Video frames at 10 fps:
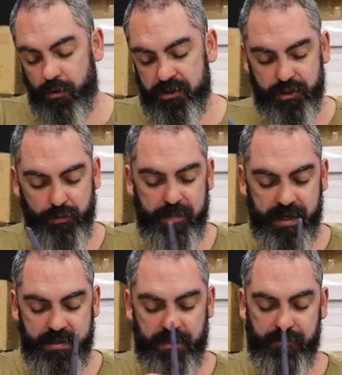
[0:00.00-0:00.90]
or just ripping
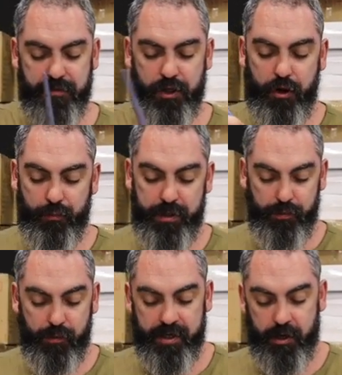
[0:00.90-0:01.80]
into the first coat, which
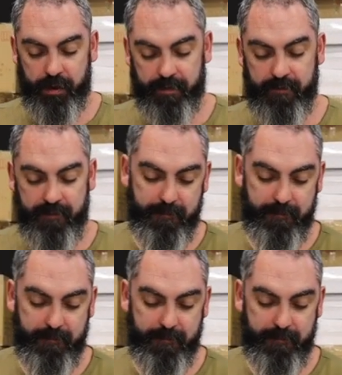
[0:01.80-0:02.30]
we'll be doing.